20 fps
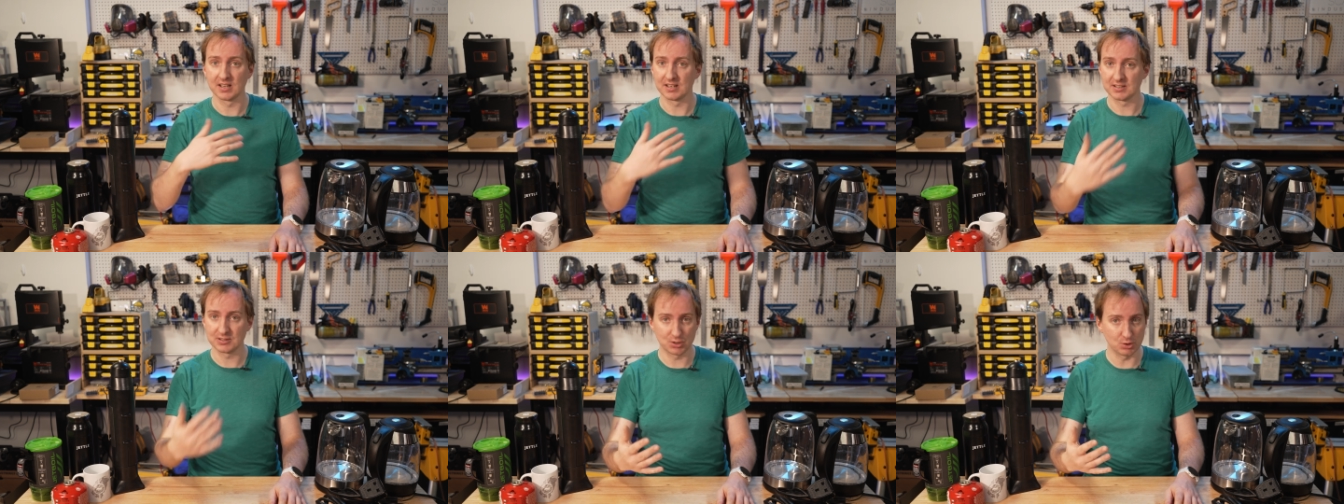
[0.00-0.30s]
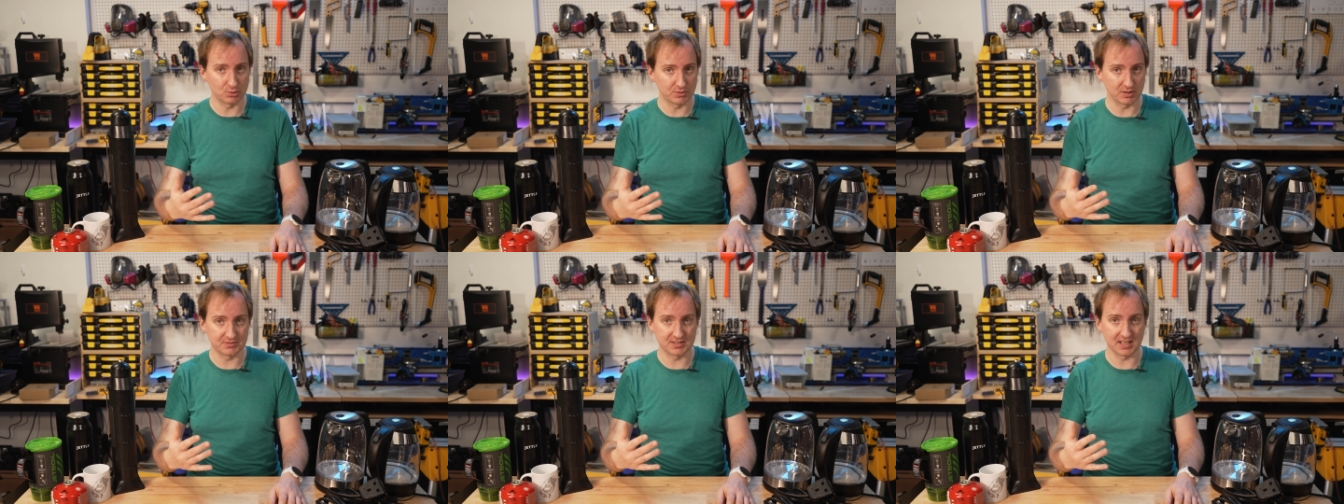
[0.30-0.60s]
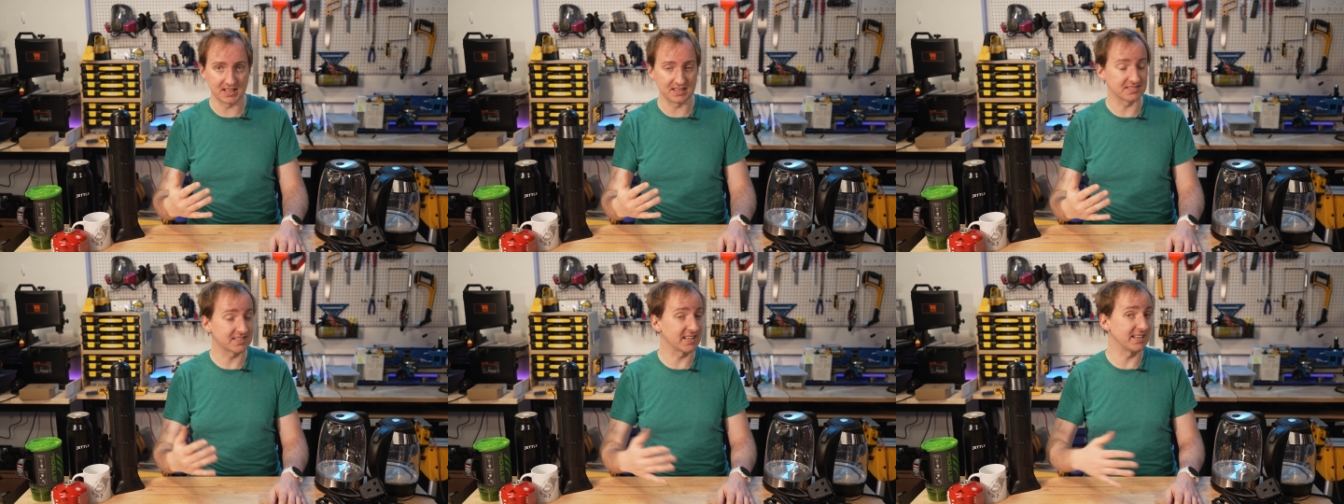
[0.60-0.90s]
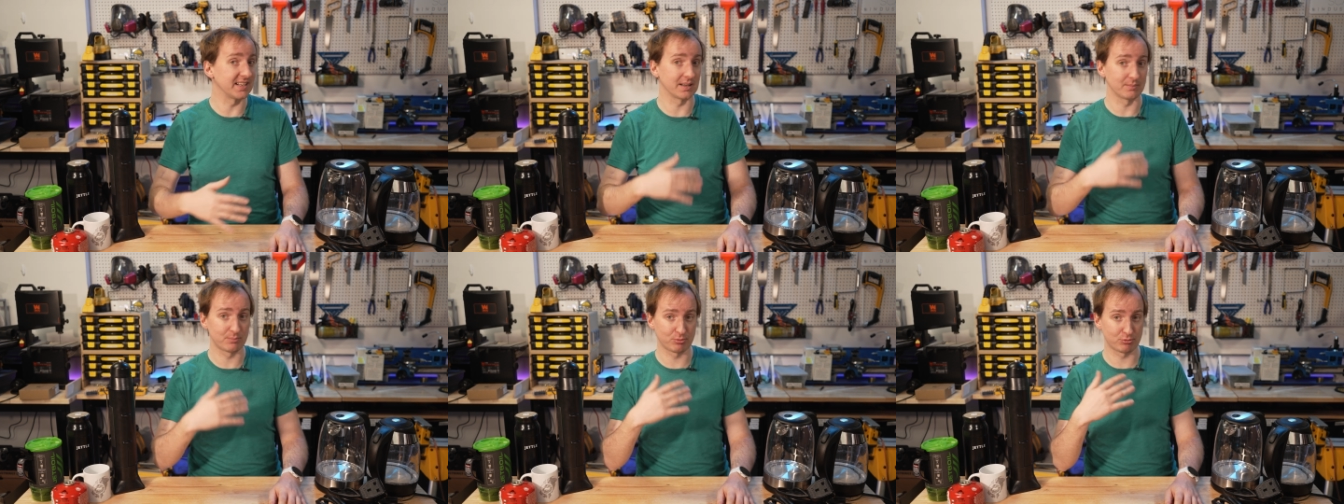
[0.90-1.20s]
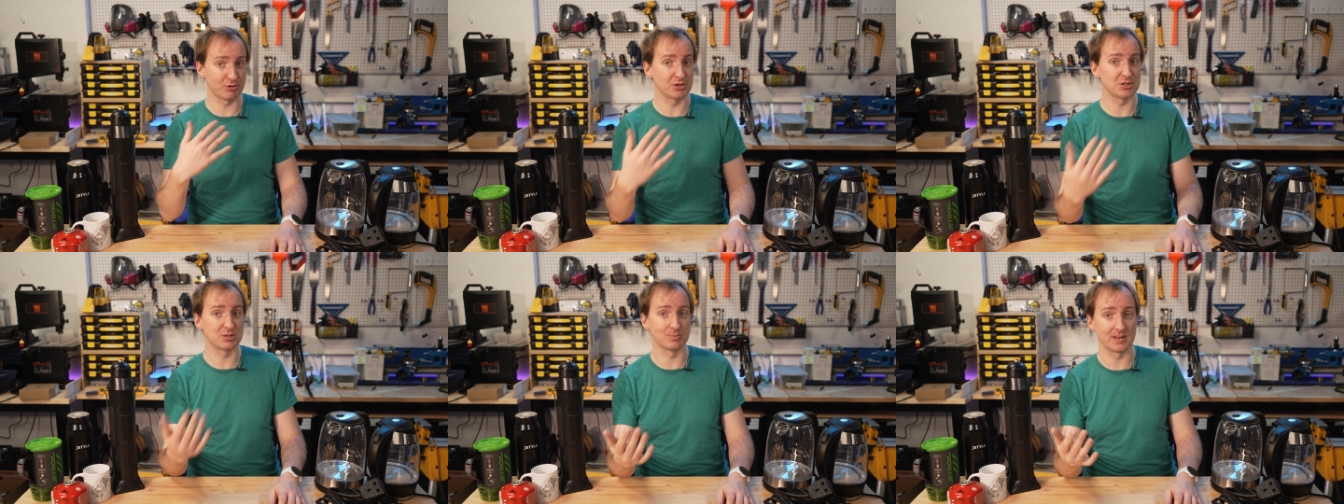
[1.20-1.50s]
215 is getting
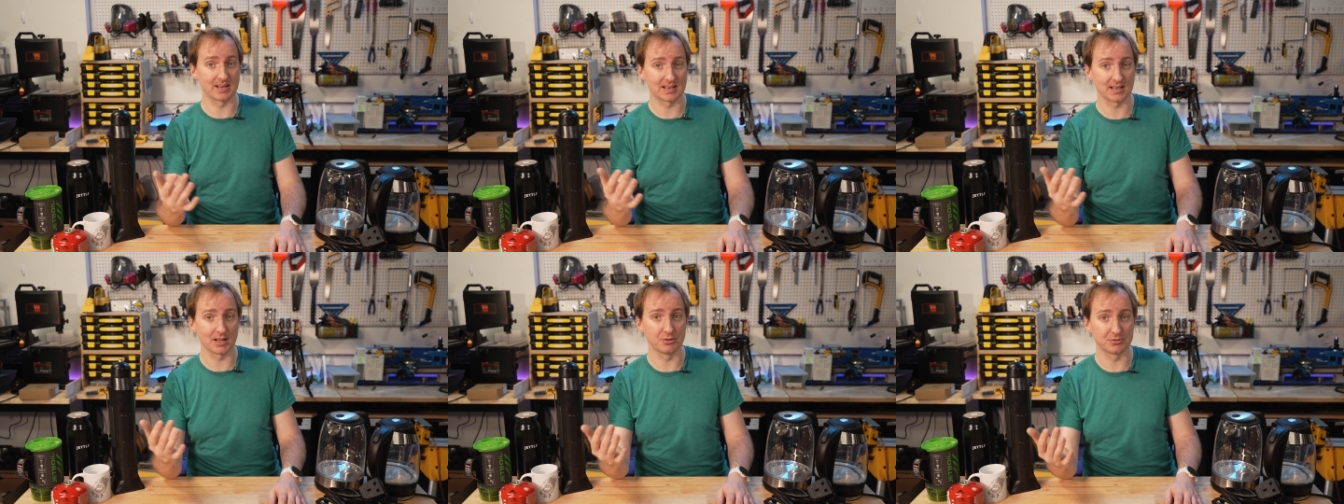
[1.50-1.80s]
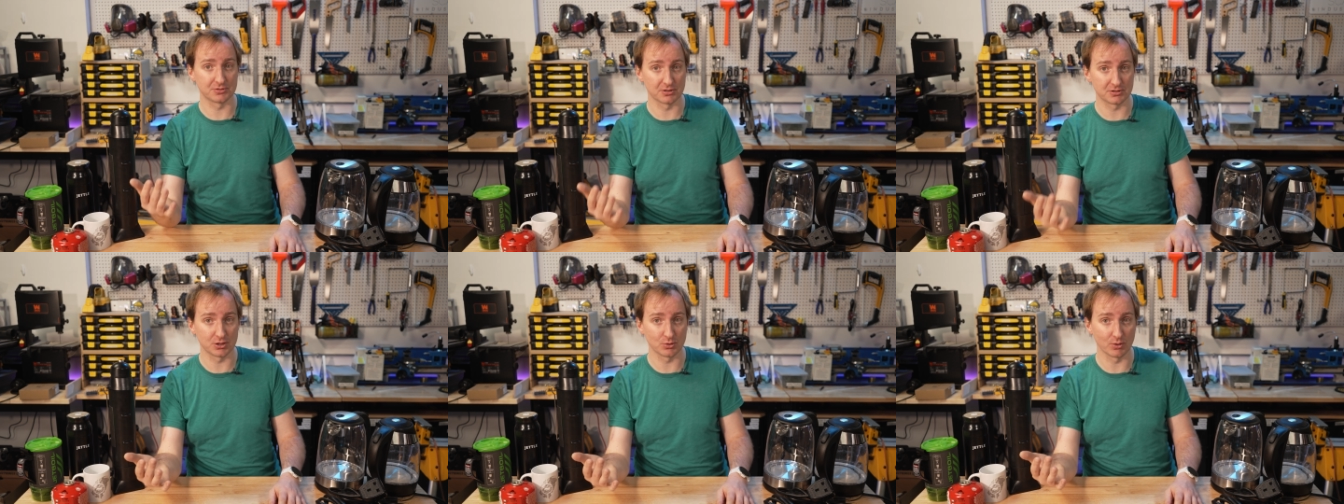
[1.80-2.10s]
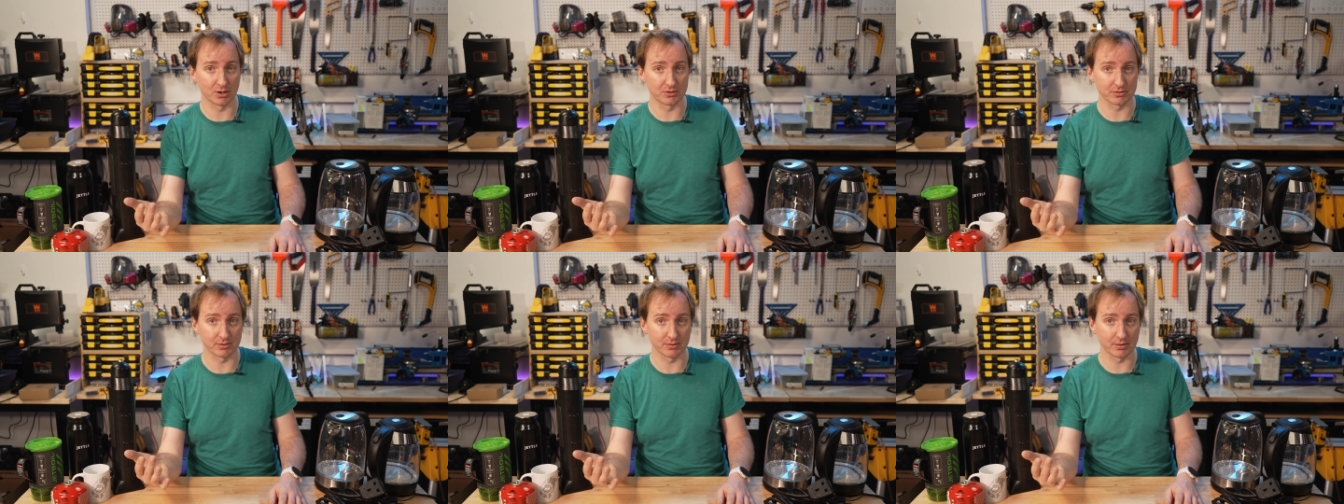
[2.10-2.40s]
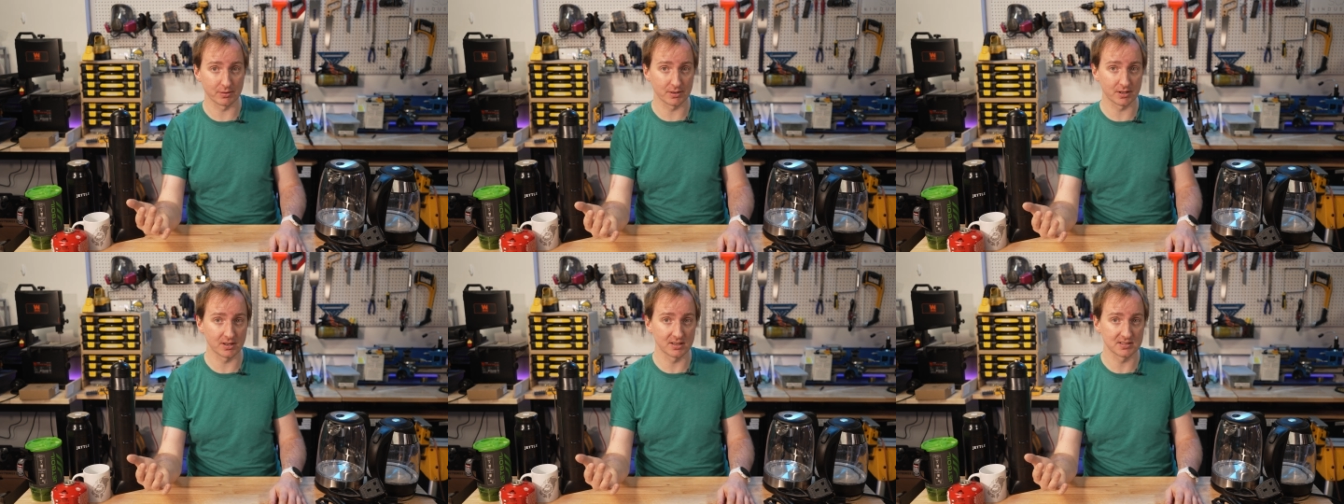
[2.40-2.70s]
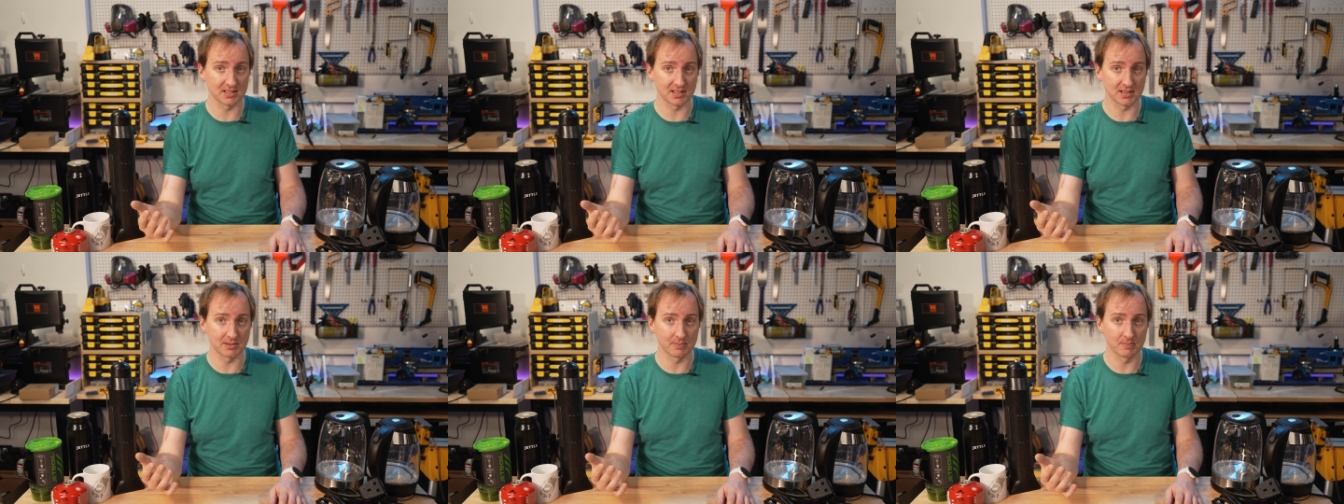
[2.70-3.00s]
appreciably close to 230.